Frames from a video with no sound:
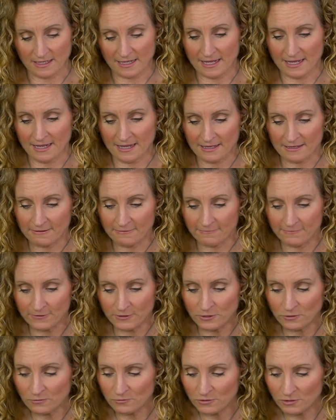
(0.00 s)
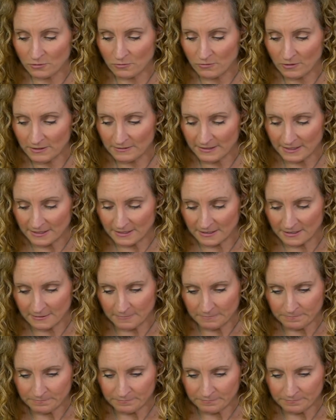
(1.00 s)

And for you, Taurus,